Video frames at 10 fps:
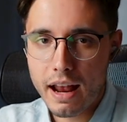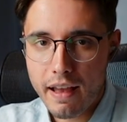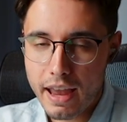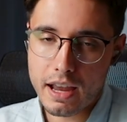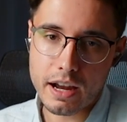
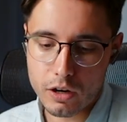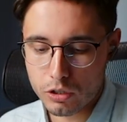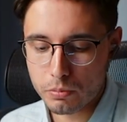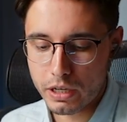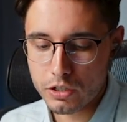AI
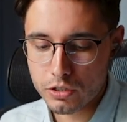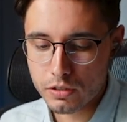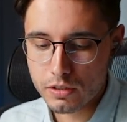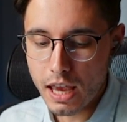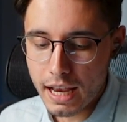
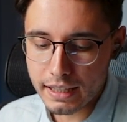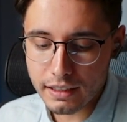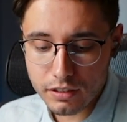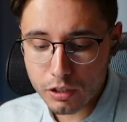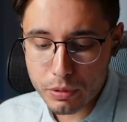automations. And
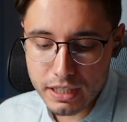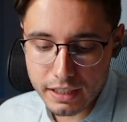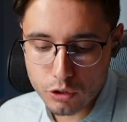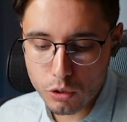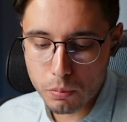until we get to a